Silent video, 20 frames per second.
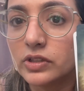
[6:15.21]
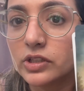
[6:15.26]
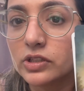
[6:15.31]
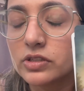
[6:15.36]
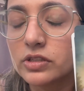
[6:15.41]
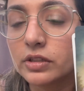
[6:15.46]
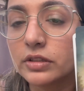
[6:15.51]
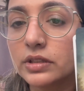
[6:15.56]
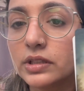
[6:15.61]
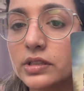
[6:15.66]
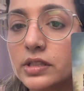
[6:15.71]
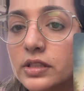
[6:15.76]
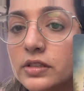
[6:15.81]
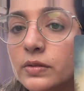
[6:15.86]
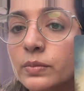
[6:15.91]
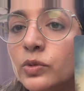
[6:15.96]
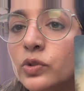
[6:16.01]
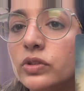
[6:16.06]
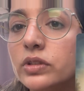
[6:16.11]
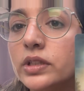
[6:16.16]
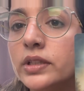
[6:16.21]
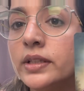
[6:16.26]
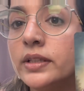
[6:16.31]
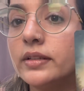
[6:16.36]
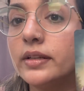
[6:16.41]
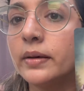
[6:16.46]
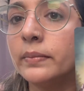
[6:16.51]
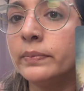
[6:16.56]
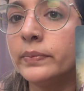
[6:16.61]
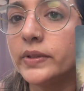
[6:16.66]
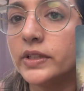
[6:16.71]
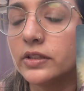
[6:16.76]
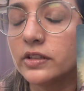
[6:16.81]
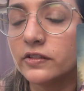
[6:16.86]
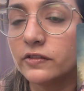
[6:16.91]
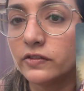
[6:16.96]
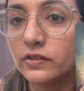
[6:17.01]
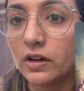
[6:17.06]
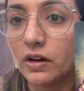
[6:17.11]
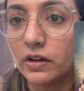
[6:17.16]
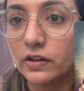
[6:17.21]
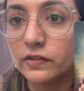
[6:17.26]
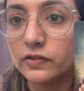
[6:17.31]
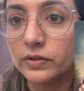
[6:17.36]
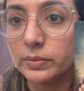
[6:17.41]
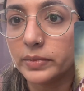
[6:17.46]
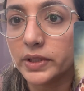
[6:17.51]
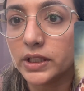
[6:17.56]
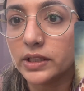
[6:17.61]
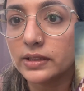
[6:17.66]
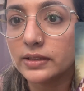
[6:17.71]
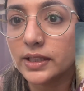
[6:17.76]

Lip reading: So this is a more contemplative card for me,